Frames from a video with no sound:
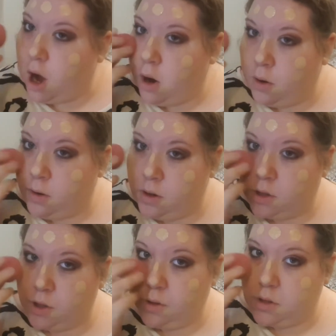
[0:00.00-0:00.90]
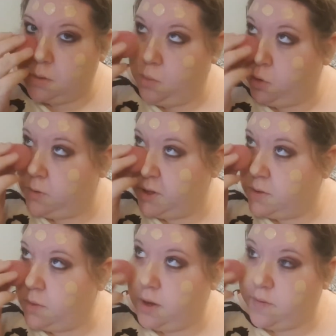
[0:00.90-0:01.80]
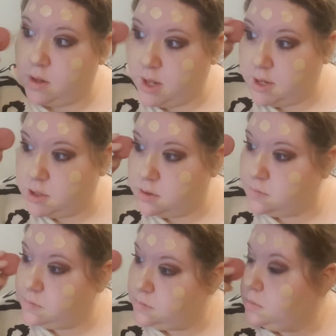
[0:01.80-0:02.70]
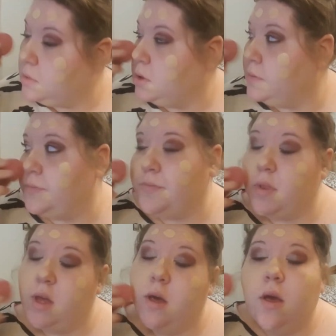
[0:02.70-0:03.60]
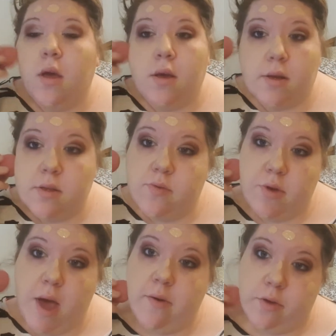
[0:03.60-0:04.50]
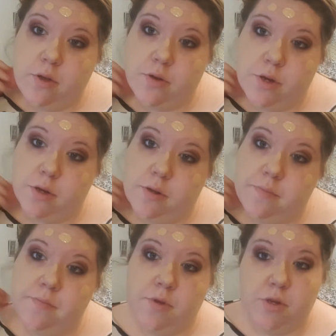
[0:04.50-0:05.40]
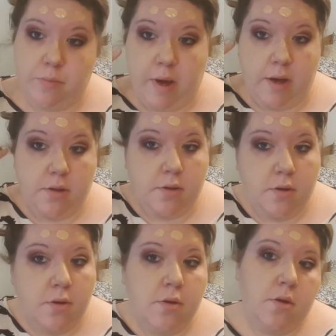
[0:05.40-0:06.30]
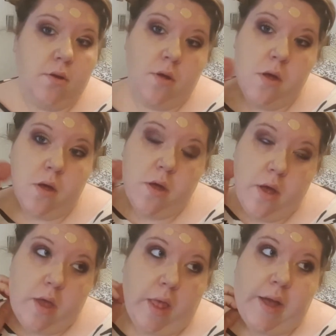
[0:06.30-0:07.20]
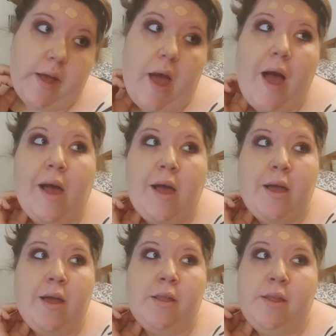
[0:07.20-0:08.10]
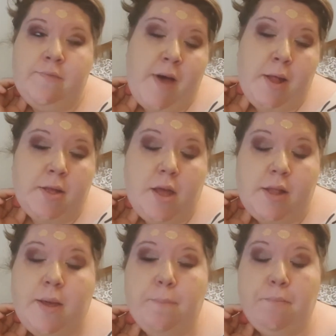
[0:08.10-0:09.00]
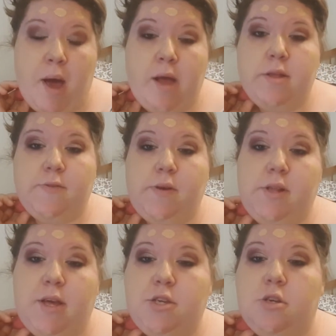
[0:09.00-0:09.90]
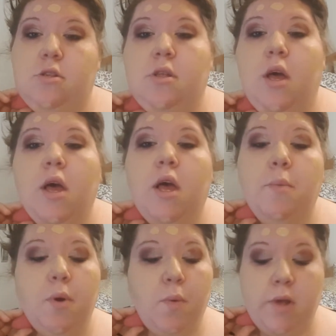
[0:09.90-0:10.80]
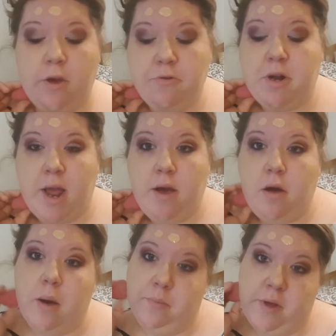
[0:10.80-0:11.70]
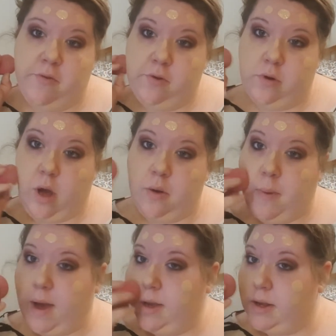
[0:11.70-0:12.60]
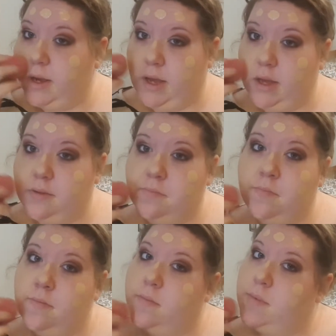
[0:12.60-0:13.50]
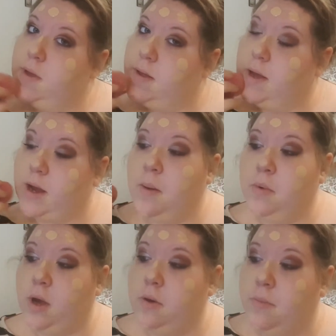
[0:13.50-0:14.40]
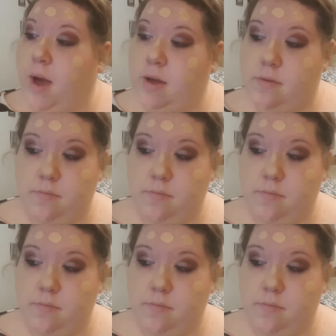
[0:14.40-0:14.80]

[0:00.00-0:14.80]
y'all used Born This Way foundation? Because if you haven't, you should buy it. Like, I didn't buy this foundation, but when I run out, I'm definitely gonna go buy it again. Like, I'm gonna go buy